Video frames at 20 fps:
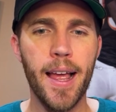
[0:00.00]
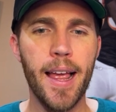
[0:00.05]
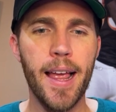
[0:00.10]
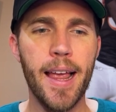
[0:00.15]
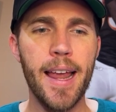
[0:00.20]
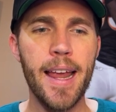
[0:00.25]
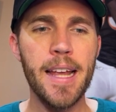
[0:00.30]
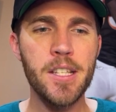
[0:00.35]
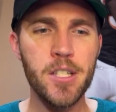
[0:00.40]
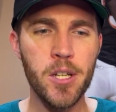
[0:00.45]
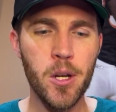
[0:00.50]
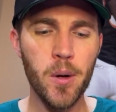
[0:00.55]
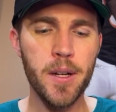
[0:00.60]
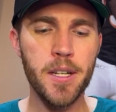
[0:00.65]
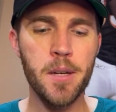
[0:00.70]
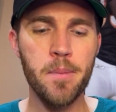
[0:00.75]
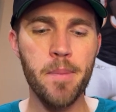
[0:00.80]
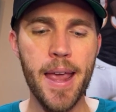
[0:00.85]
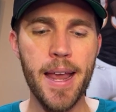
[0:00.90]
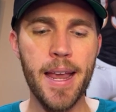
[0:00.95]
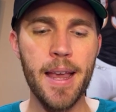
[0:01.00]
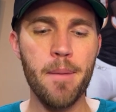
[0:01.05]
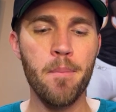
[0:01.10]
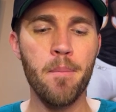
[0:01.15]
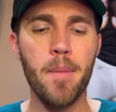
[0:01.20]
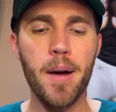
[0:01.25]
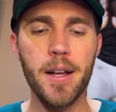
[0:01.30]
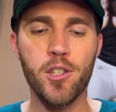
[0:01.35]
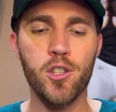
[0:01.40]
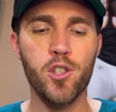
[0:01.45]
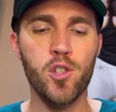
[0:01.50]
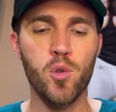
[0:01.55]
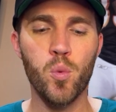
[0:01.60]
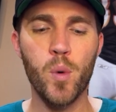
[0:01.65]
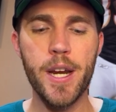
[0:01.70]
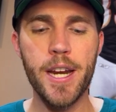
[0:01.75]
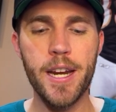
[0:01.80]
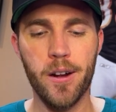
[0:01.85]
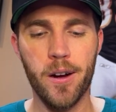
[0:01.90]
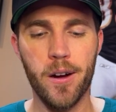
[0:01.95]
It's going to make it much
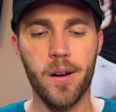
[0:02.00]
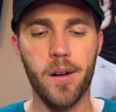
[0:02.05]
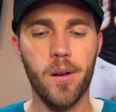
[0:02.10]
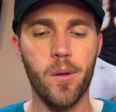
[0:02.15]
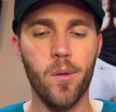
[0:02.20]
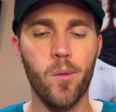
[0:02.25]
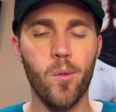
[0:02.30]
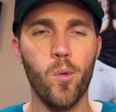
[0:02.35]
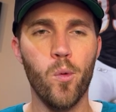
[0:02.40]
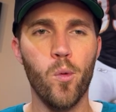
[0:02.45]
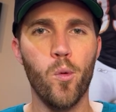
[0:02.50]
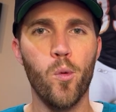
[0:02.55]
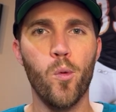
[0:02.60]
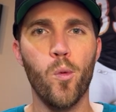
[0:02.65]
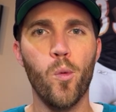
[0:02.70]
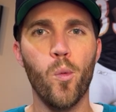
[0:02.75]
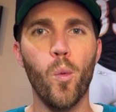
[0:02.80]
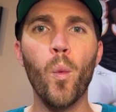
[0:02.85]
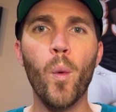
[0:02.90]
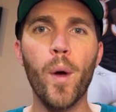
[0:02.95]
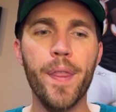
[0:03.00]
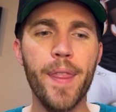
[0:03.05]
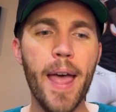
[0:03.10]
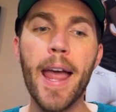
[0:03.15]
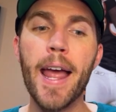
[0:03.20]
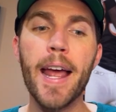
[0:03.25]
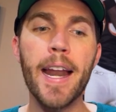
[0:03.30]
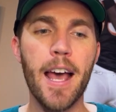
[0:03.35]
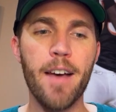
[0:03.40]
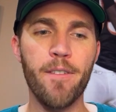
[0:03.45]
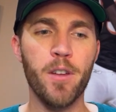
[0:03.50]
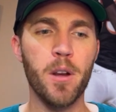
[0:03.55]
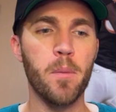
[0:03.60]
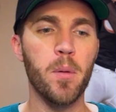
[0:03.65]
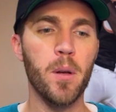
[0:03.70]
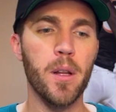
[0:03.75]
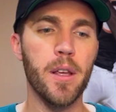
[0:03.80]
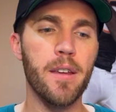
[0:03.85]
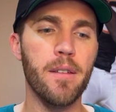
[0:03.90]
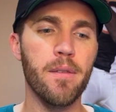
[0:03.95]
sweeter when they
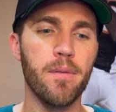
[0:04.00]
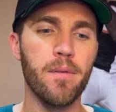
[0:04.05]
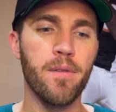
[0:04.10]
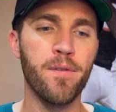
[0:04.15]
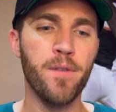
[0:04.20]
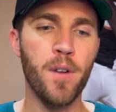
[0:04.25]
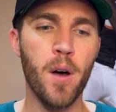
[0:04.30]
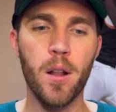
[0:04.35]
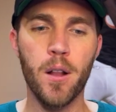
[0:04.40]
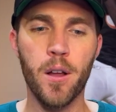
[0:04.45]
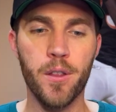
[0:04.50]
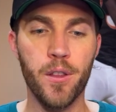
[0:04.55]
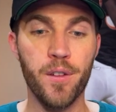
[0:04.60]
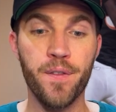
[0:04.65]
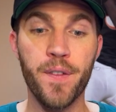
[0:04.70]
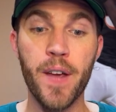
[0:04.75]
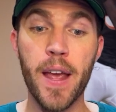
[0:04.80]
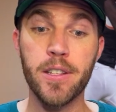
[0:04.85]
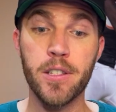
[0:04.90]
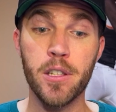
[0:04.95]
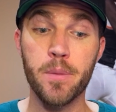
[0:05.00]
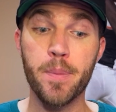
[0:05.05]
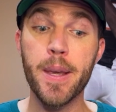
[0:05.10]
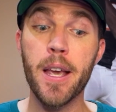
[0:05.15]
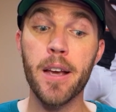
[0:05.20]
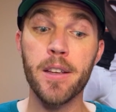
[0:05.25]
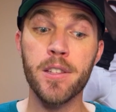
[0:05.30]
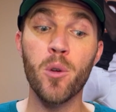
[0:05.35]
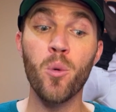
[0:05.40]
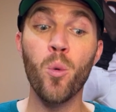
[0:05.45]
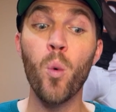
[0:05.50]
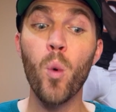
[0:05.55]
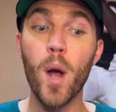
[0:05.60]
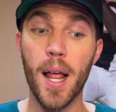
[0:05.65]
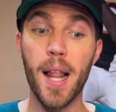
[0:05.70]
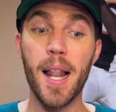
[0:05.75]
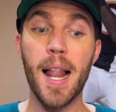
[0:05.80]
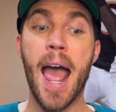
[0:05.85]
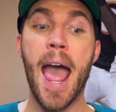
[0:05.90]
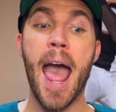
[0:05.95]
inevitably fall on their faces, because it
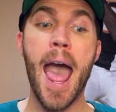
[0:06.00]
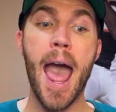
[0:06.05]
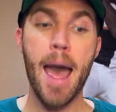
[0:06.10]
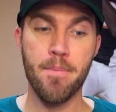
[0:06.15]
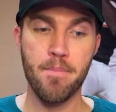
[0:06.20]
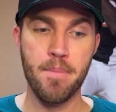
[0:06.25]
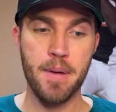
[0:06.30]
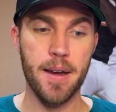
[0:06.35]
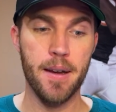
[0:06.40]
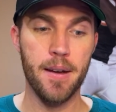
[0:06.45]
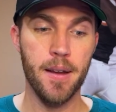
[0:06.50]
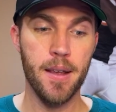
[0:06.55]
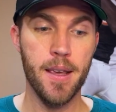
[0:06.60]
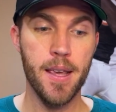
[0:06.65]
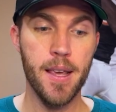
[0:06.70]
will happen.